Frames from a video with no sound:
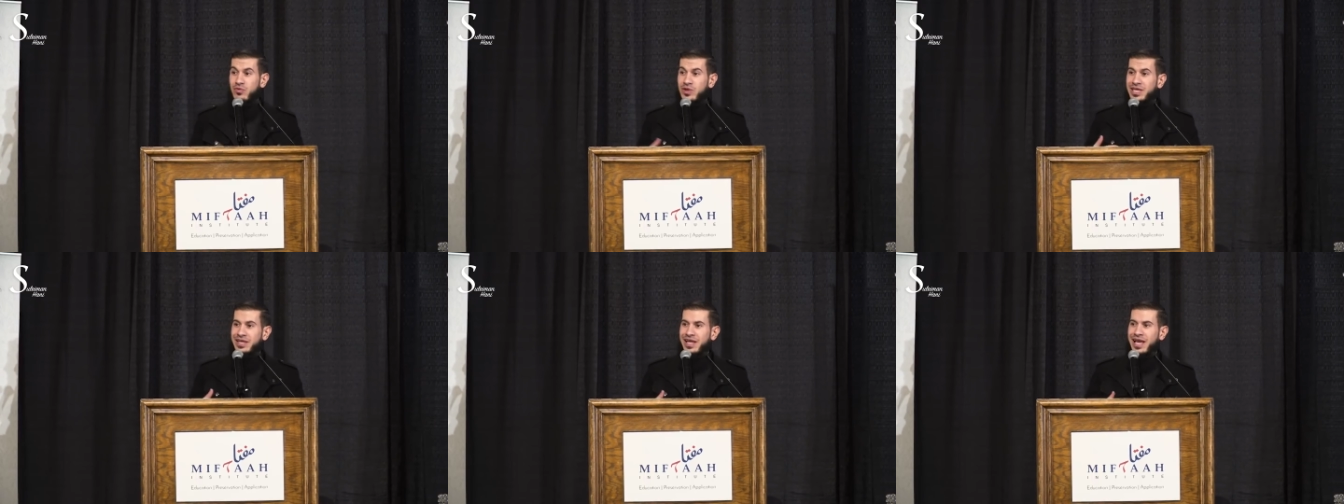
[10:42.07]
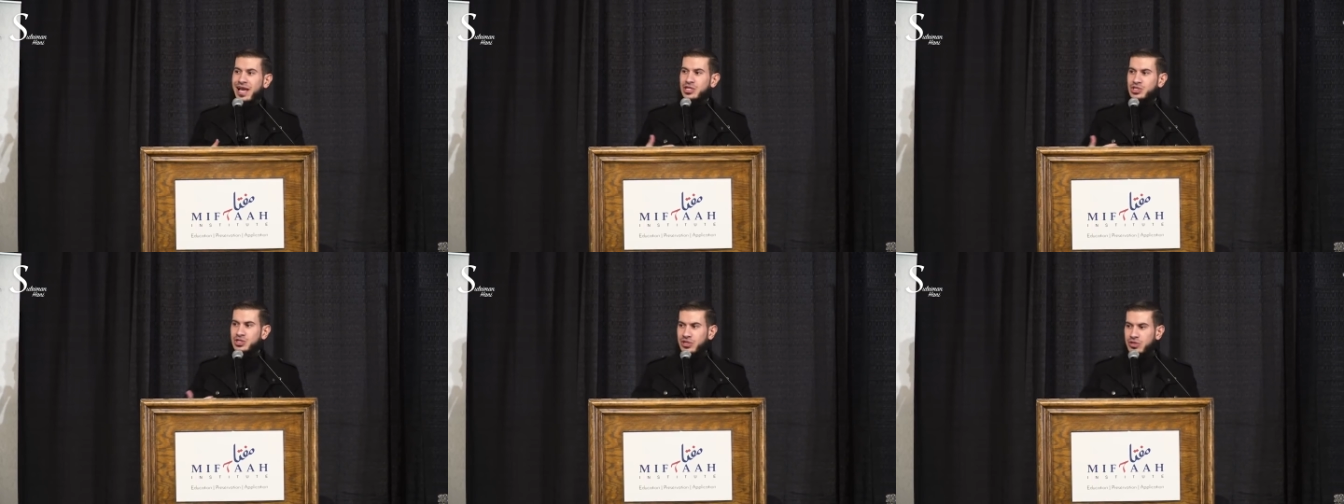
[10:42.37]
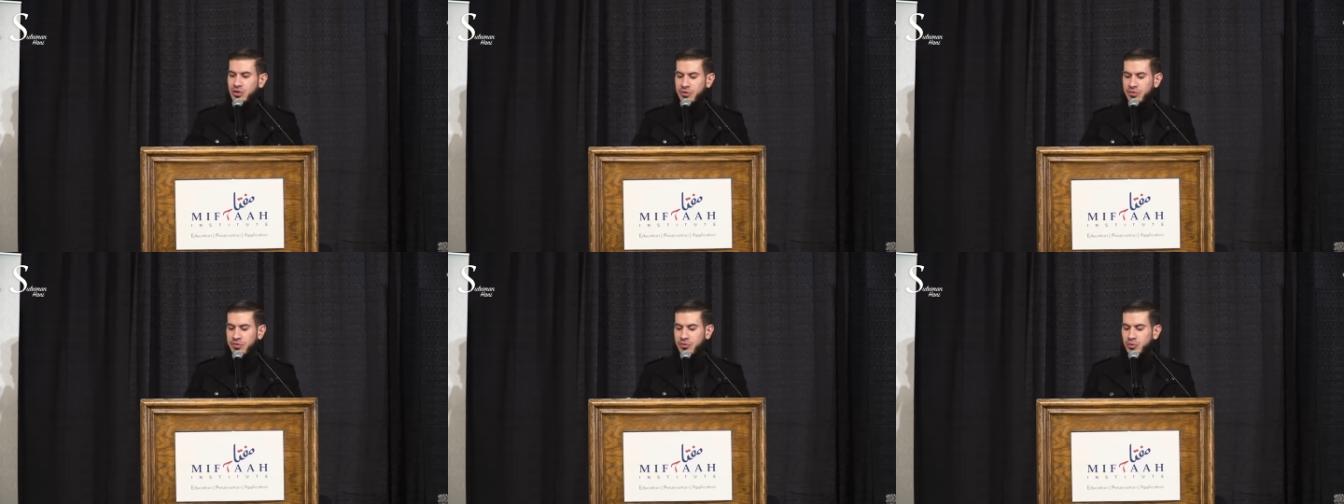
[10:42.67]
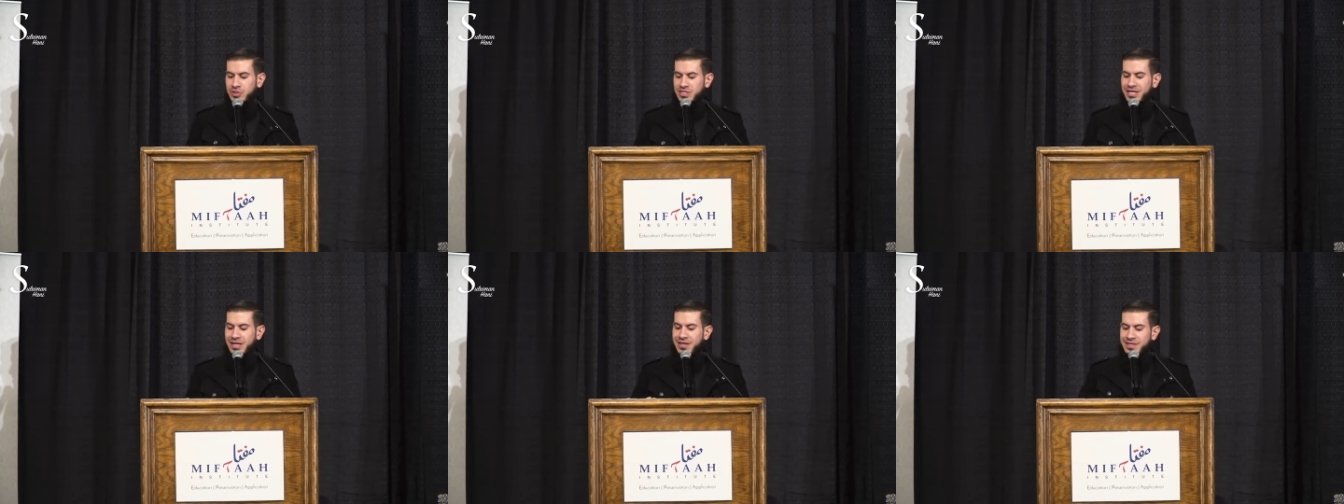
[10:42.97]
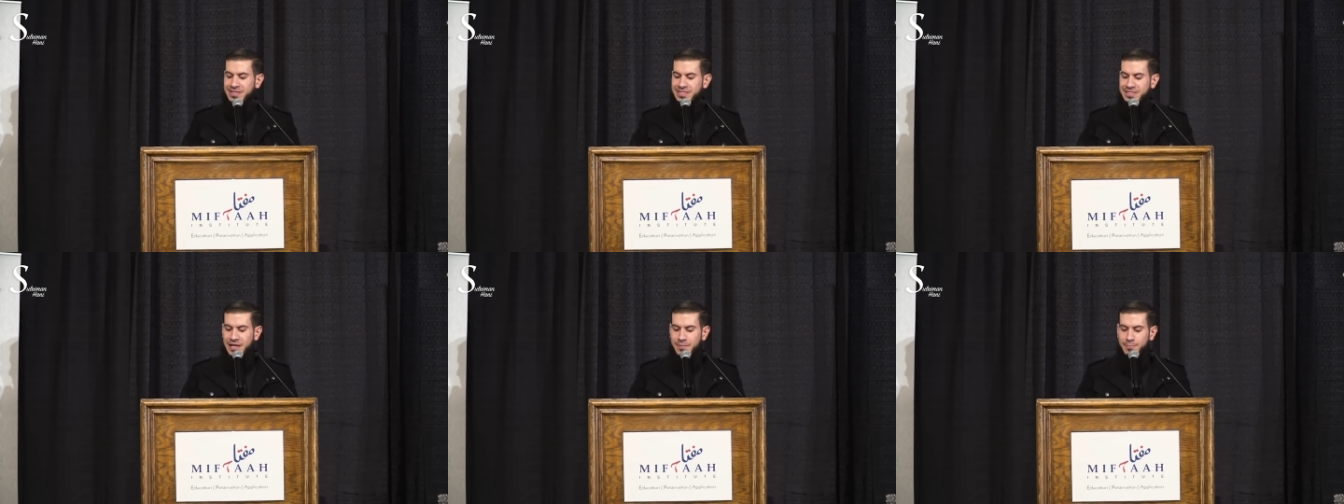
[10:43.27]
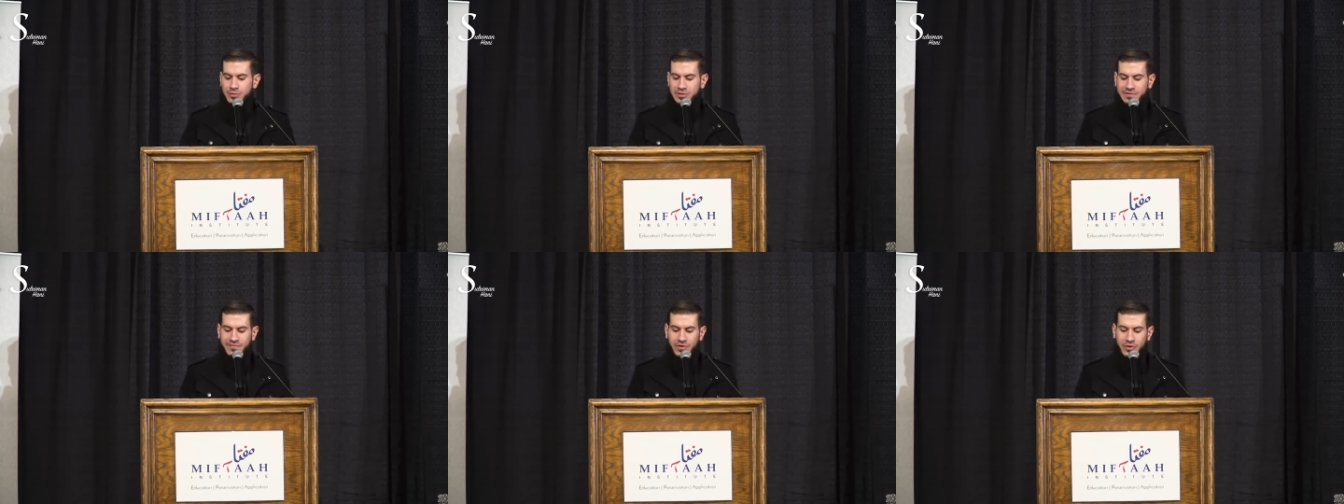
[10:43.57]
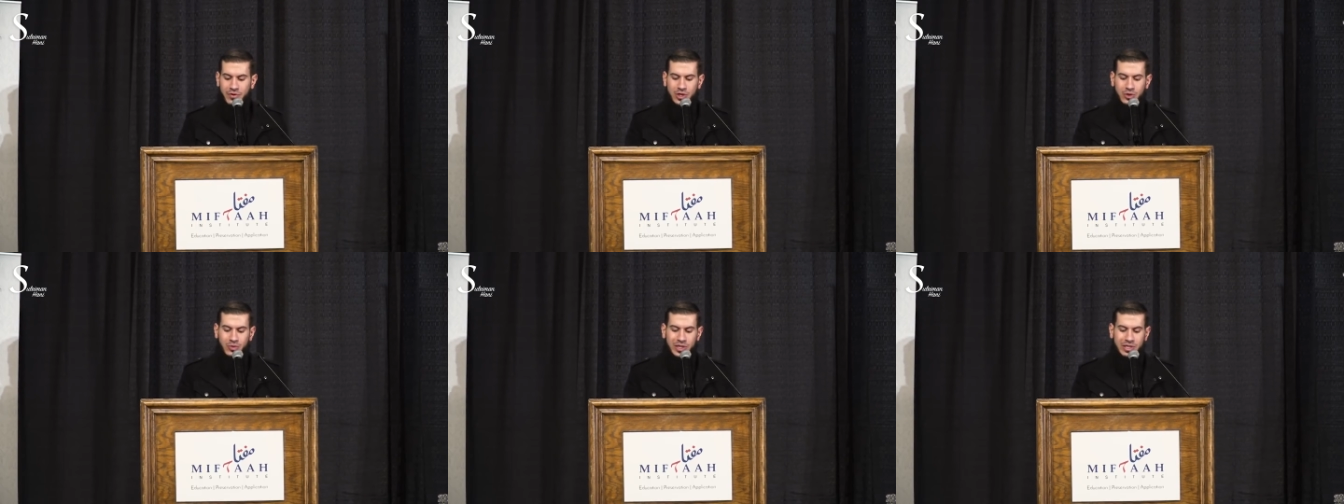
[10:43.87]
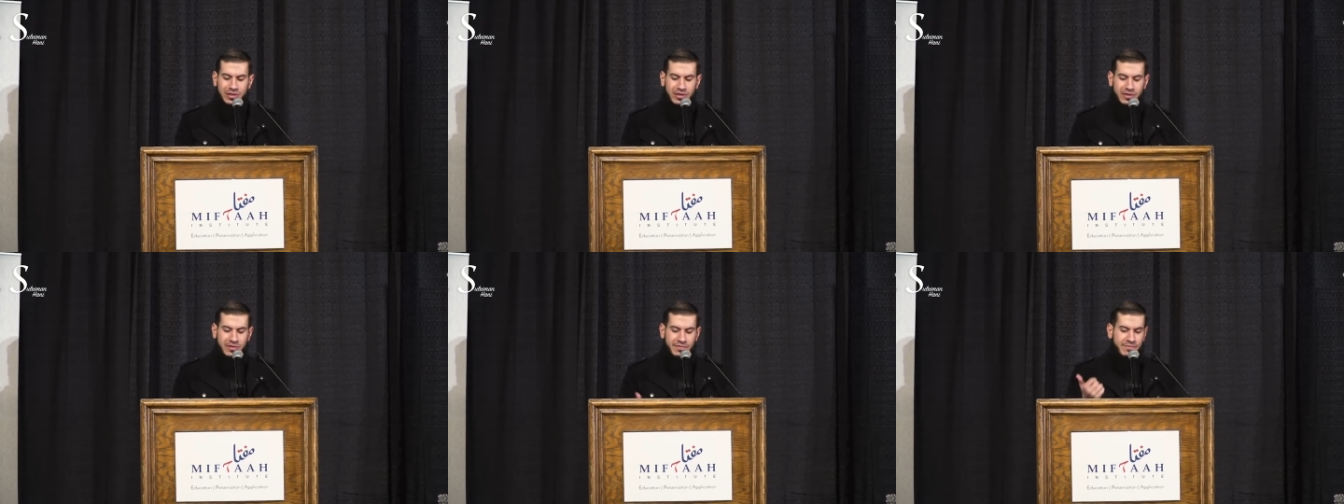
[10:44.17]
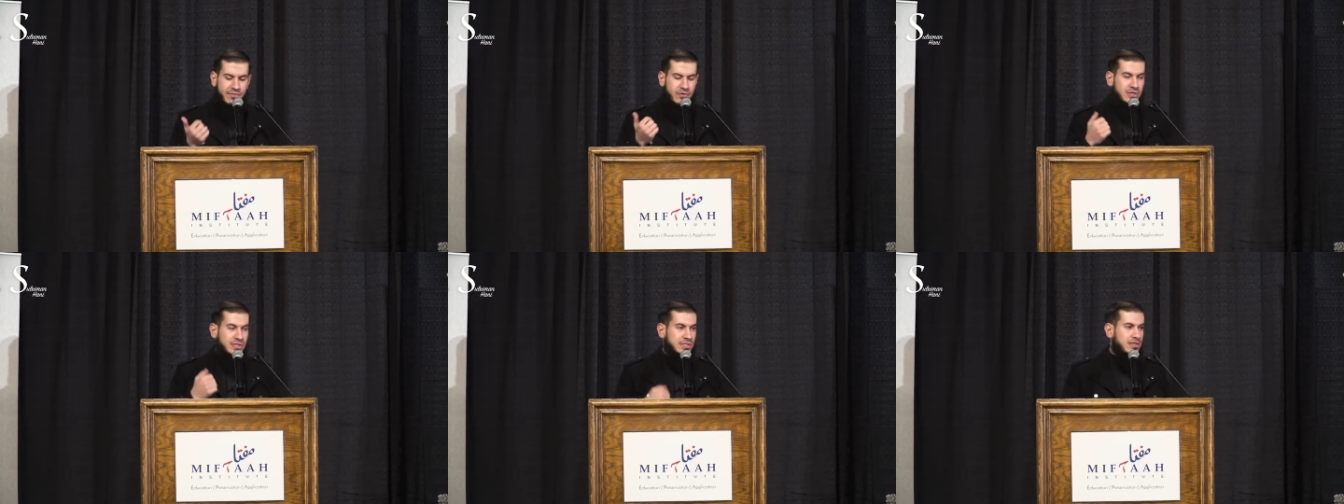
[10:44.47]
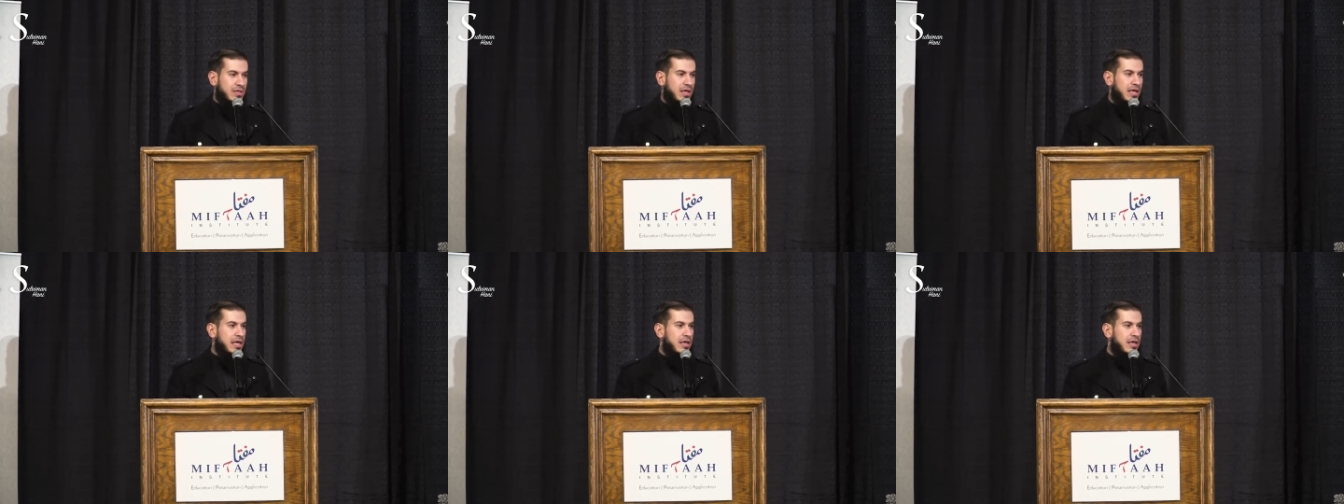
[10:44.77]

We can actually go through ten examples very quickly. The first,